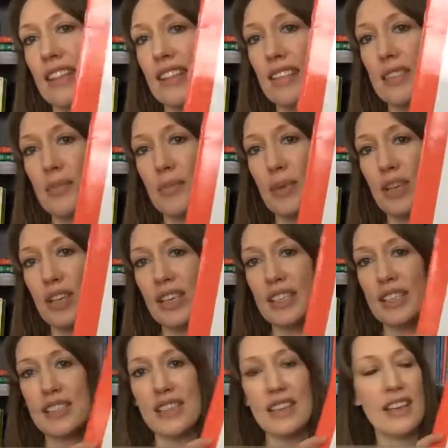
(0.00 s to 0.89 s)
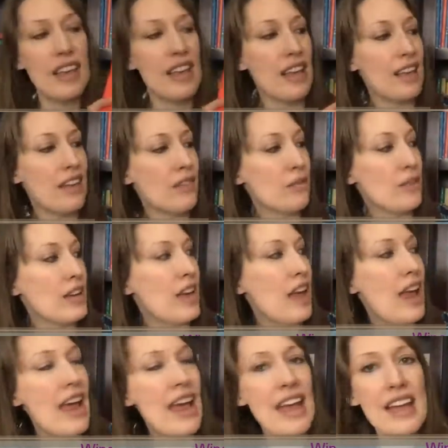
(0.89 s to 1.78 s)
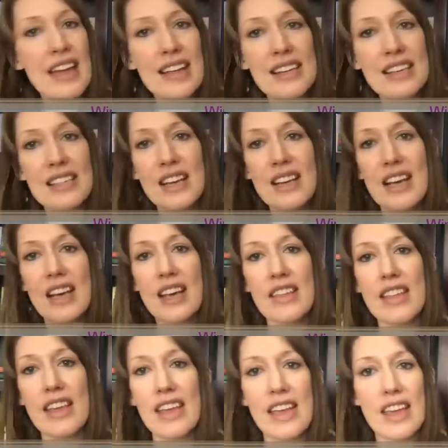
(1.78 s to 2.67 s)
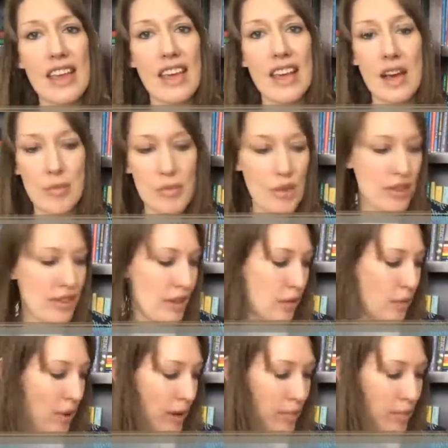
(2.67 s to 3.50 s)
these books, and they come with a